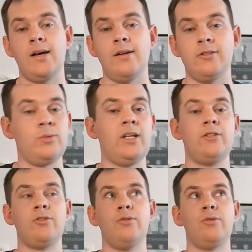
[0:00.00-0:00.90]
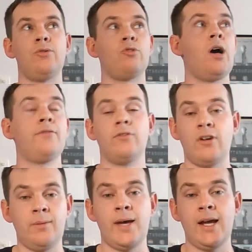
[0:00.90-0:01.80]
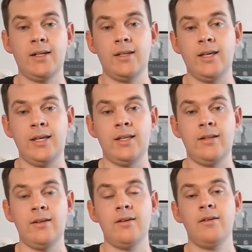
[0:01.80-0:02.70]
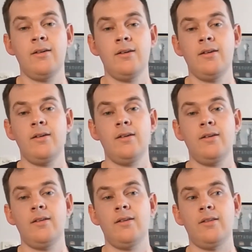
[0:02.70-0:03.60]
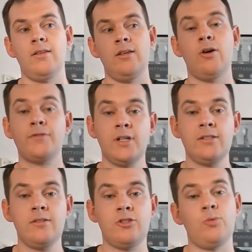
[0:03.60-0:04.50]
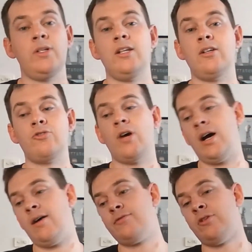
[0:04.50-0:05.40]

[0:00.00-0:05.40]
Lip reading: Do we need to draft a running back in the off season? Do we need to draft an